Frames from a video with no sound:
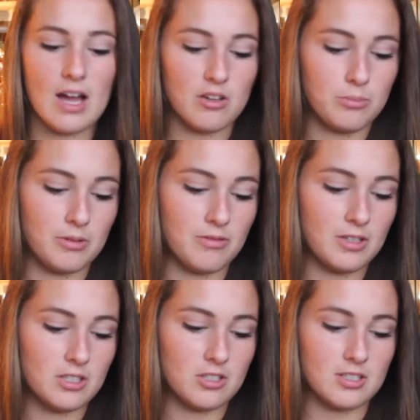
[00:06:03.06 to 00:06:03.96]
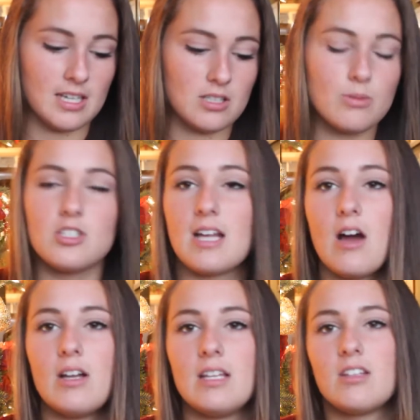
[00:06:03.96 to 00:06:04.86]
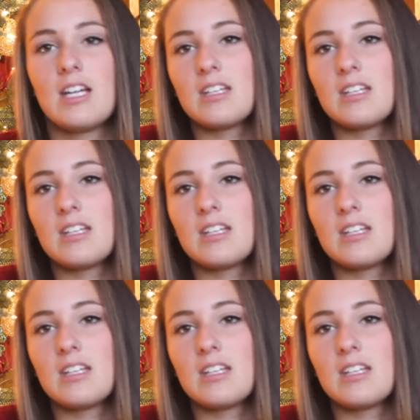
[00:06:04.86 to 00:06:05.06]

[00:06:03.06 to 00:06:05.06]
I would prefer to just like switch it out and either